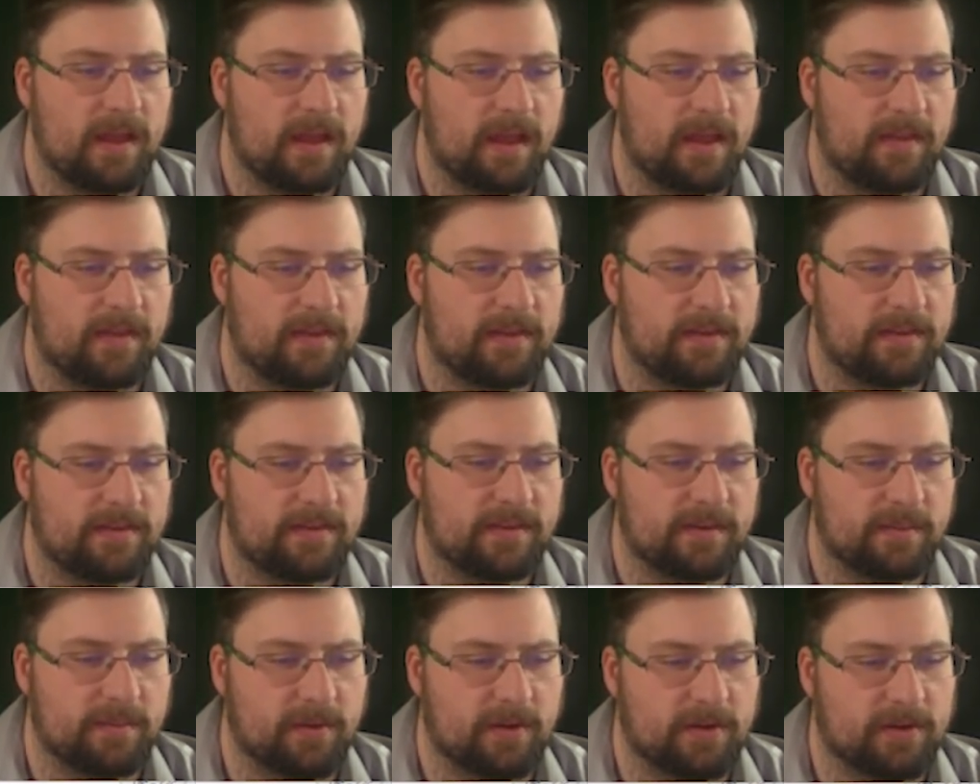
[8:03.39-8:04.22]
And this is
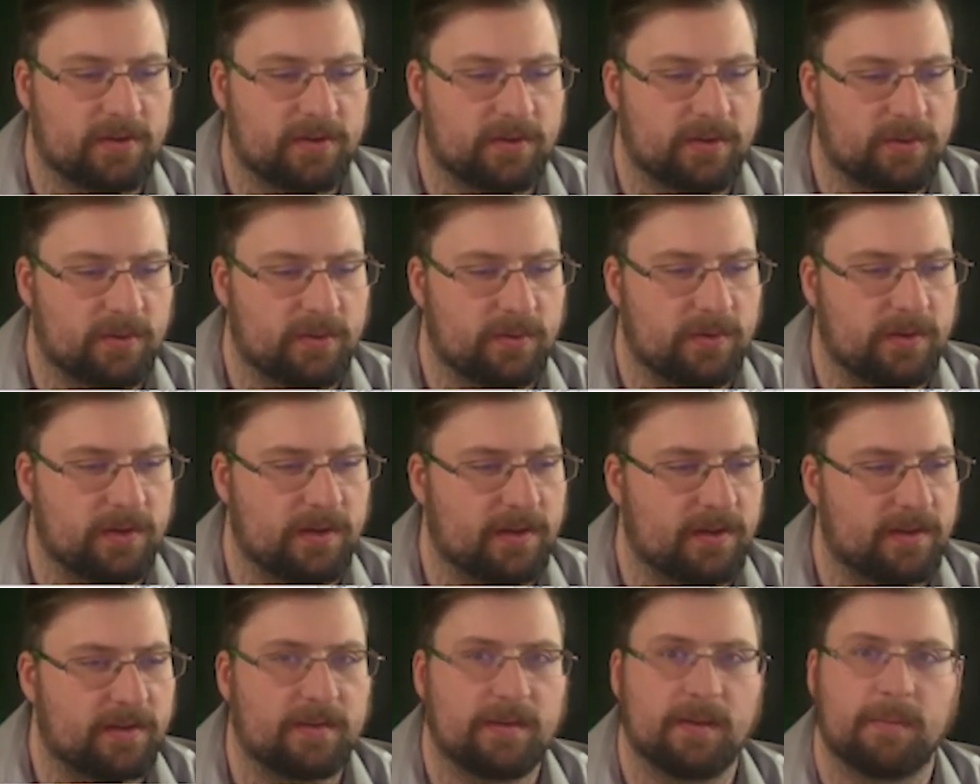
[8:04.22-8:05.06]
similar
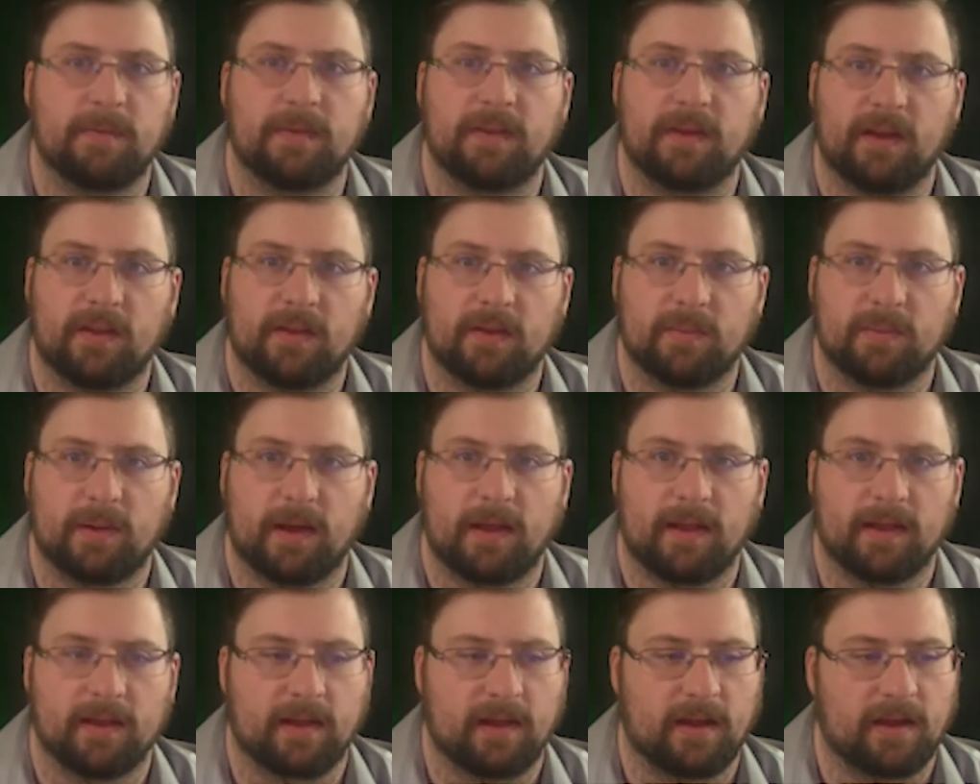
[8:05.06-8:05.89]
to some of the other
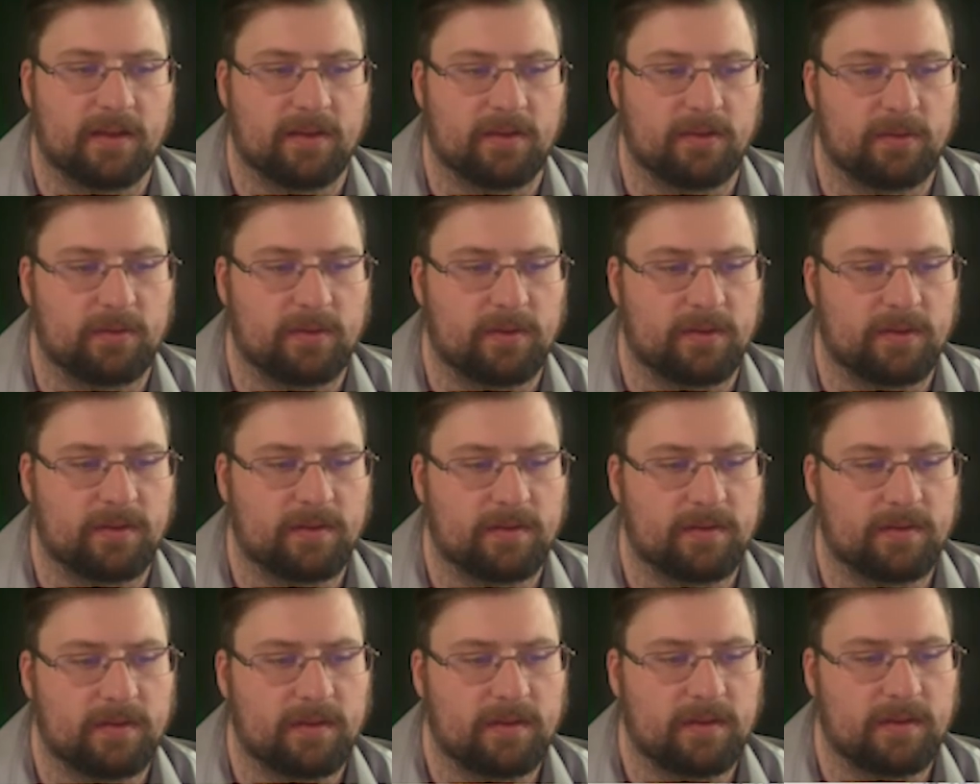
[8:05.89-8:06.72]
polygon
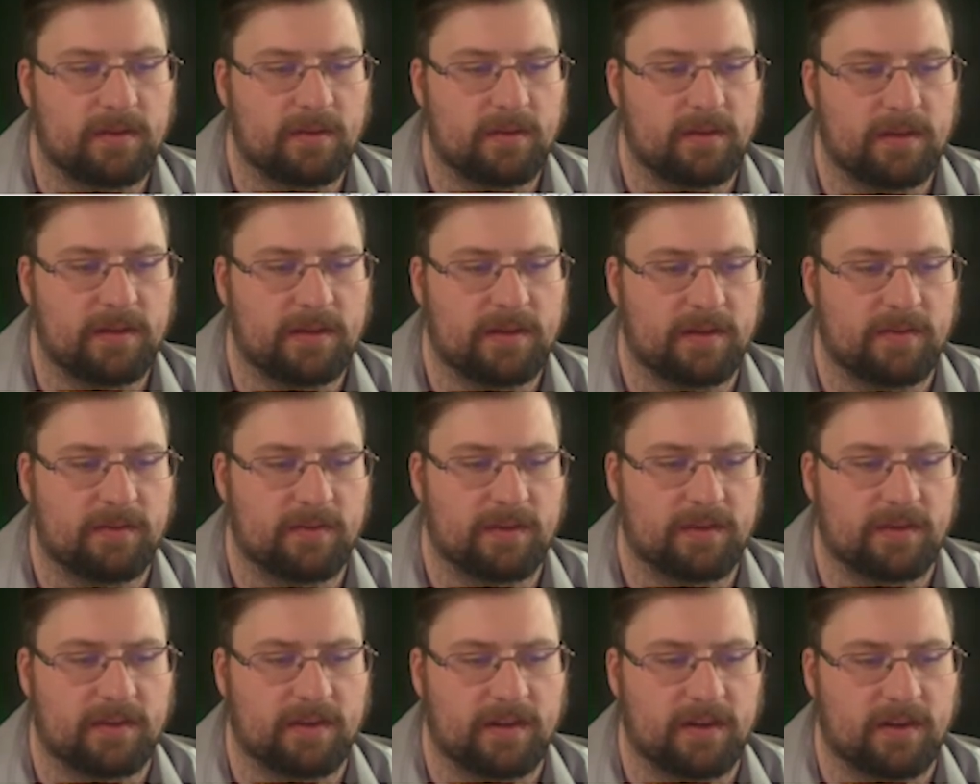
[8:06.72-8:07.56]
tools. The only
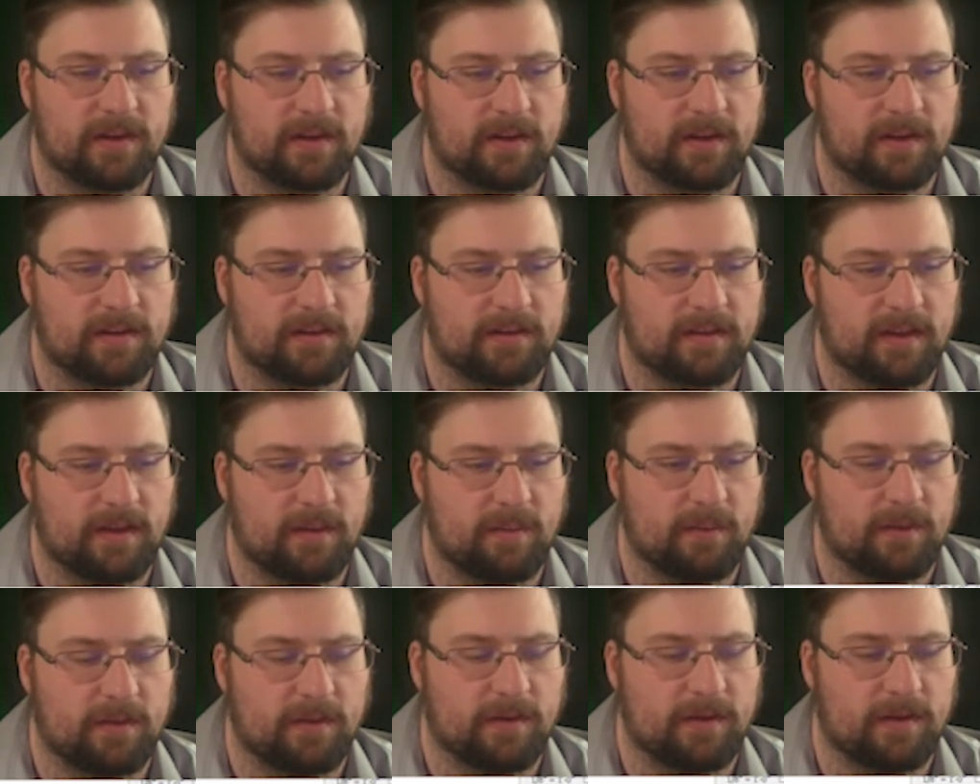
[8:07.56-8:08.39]
difference here is
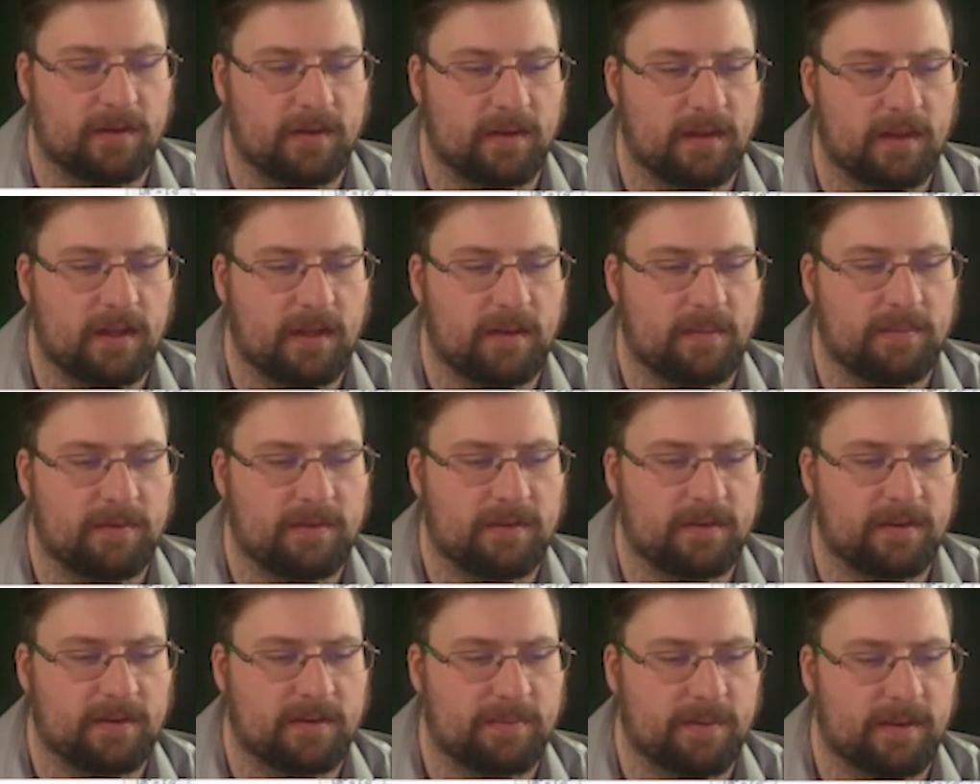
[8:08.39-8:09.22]
that with an
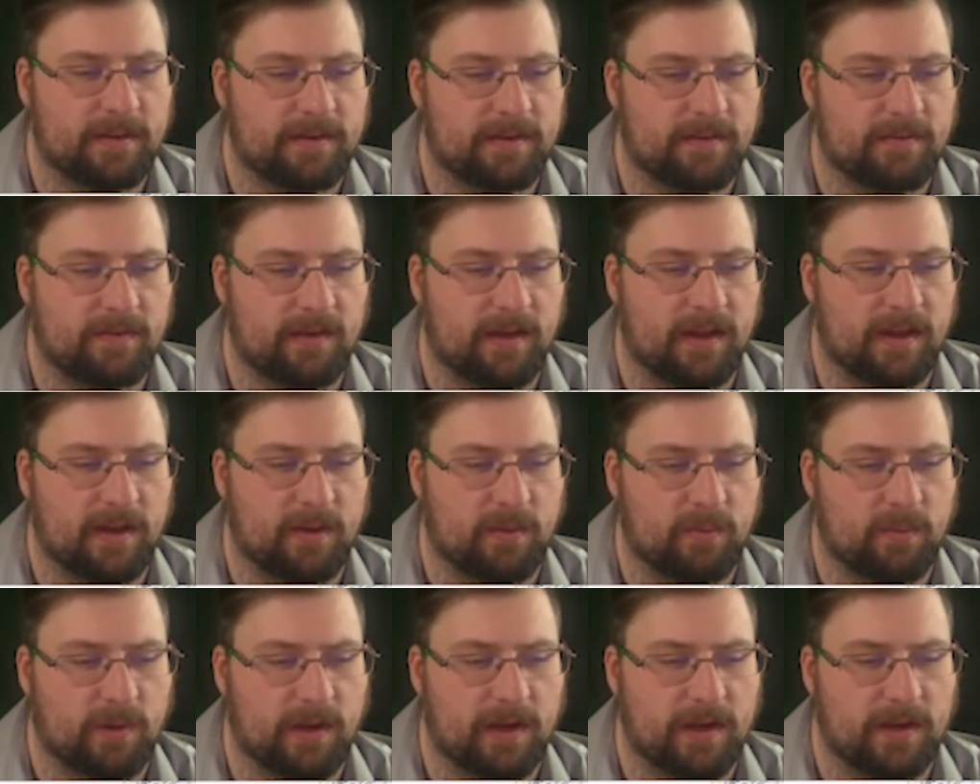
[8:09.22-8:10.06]
ellipse, you're specifying
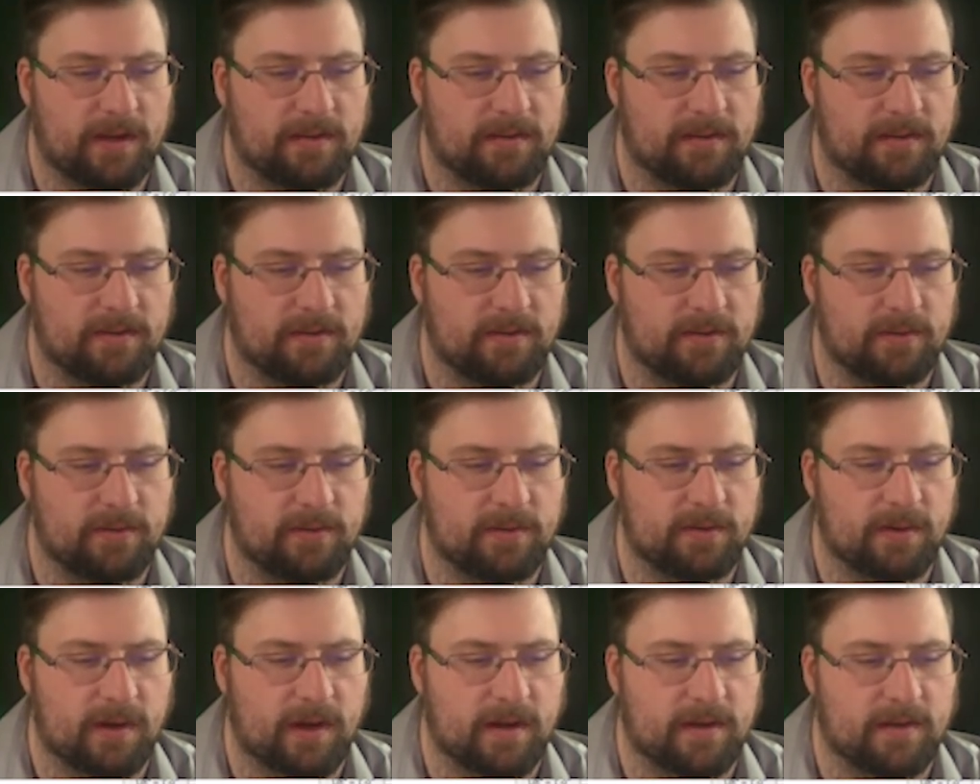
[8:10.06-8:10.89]
a radius in two
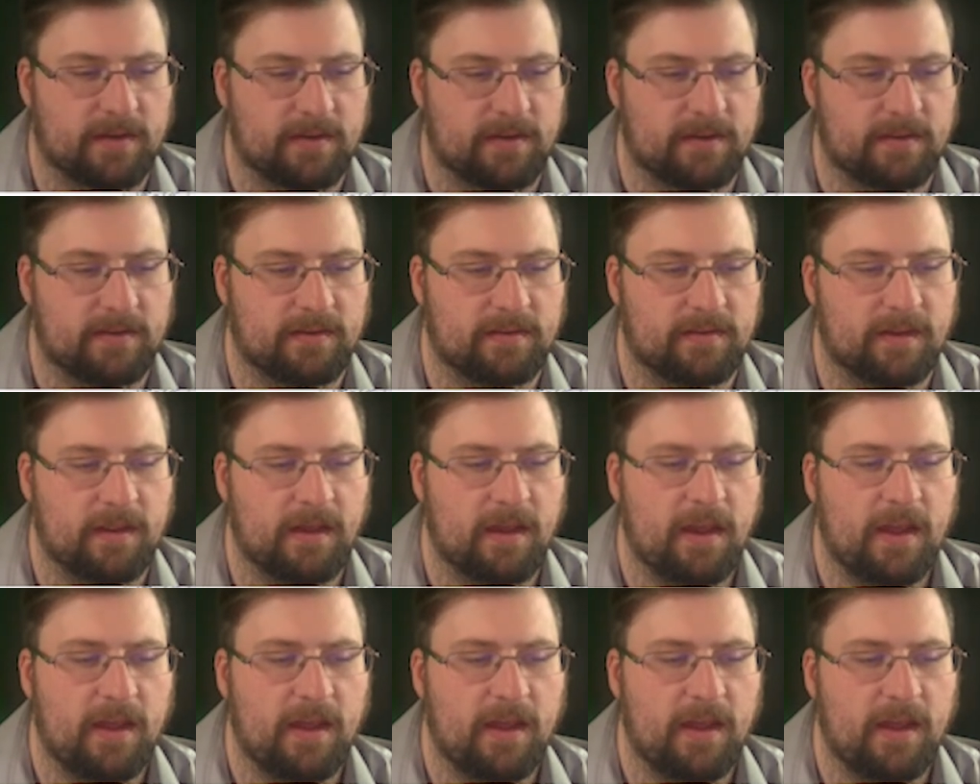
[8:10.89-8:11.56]
directions.